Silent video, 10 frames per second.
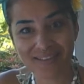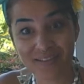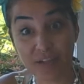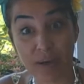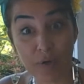
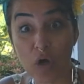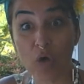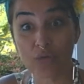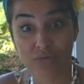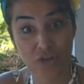when I'm your
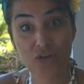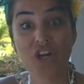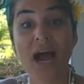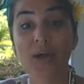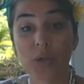own
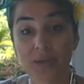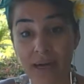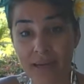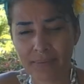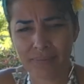child,
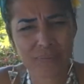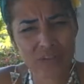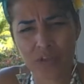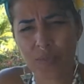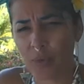right? It's
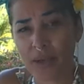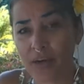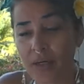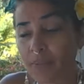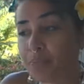super
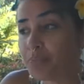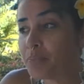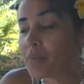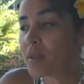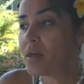weird.
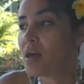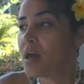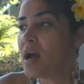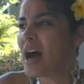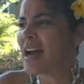
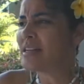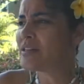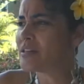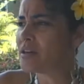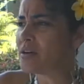And
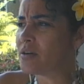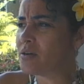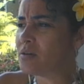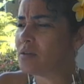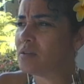
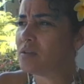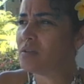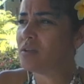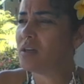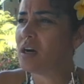so
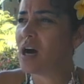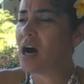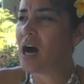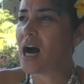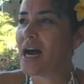
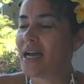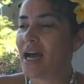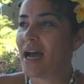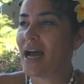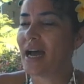I
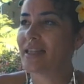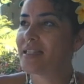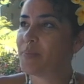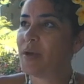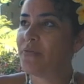had this
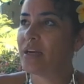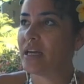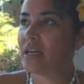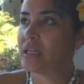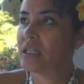
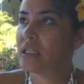epiphany